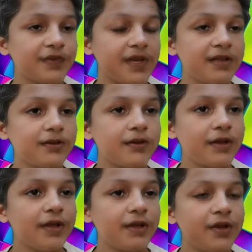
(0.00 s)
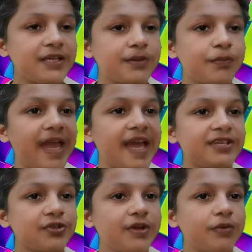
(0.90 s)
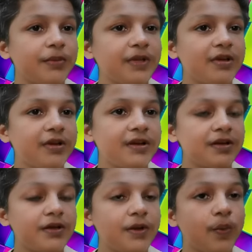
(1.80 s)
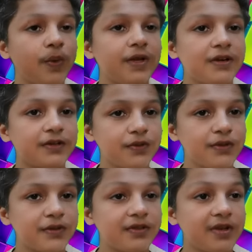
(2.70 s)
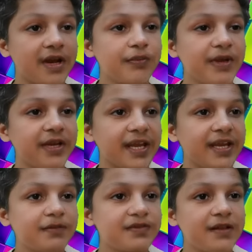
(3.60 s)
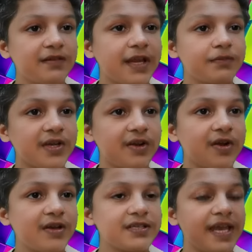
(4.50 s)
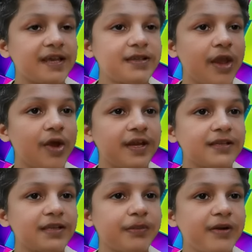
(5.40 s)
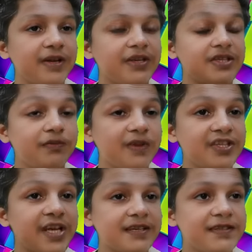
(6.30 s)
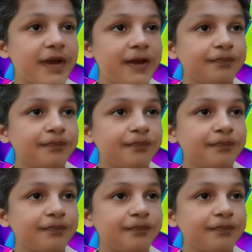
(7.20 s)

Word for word: Although not a patch on Mummy or one or two, the Scorpion King himself comes across as Conan the Barbarian with charisma.